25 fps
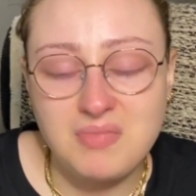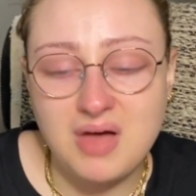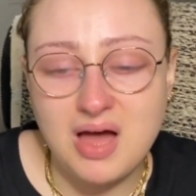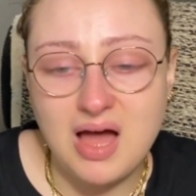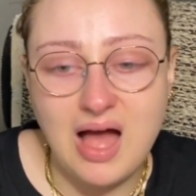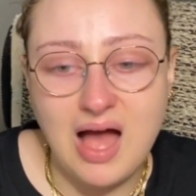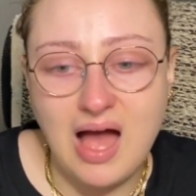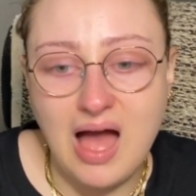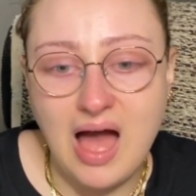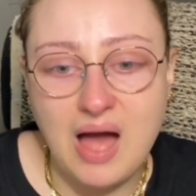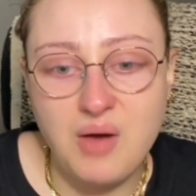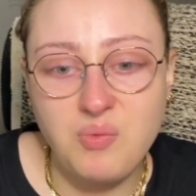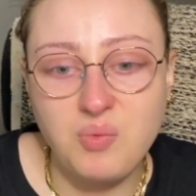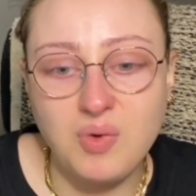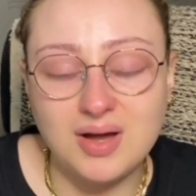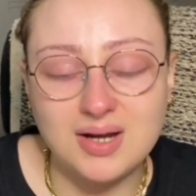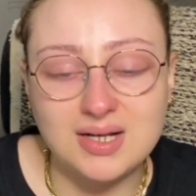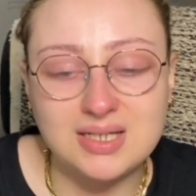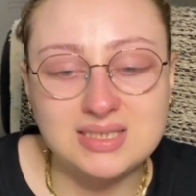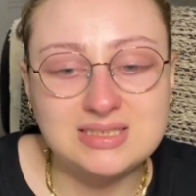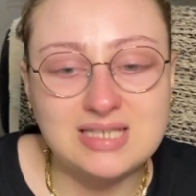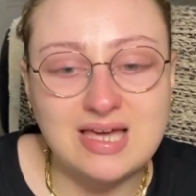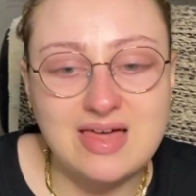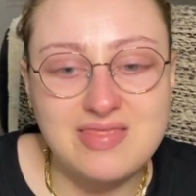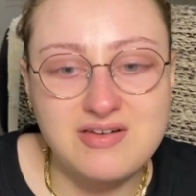I want to
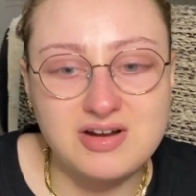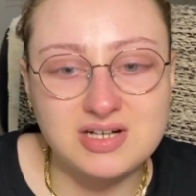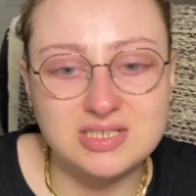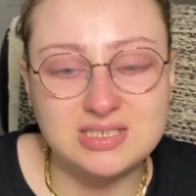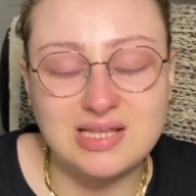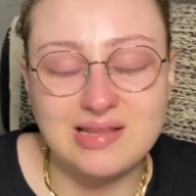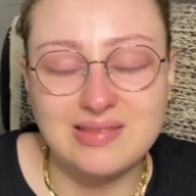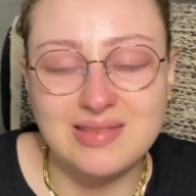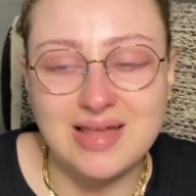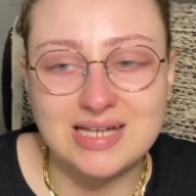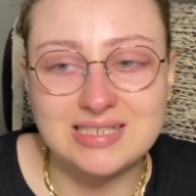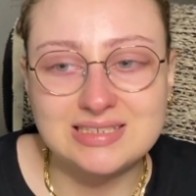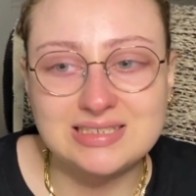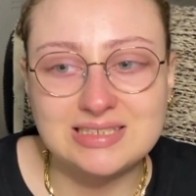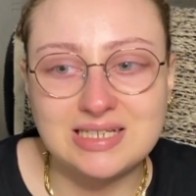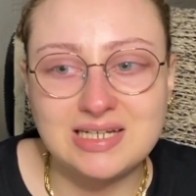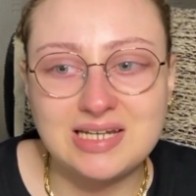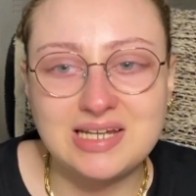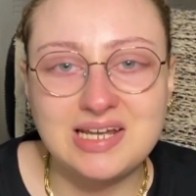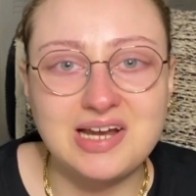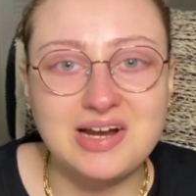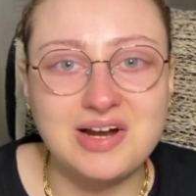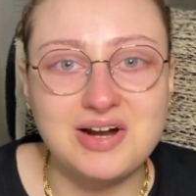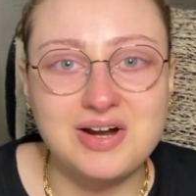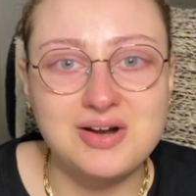say there's a lesson
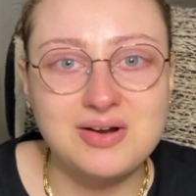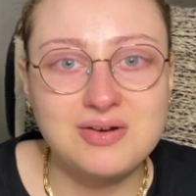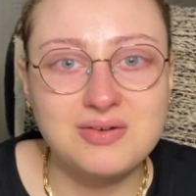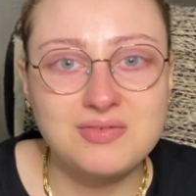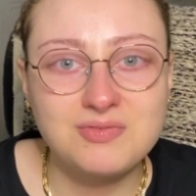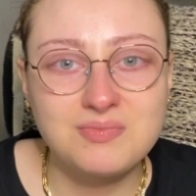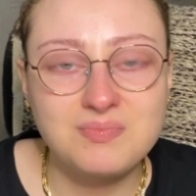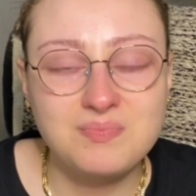here,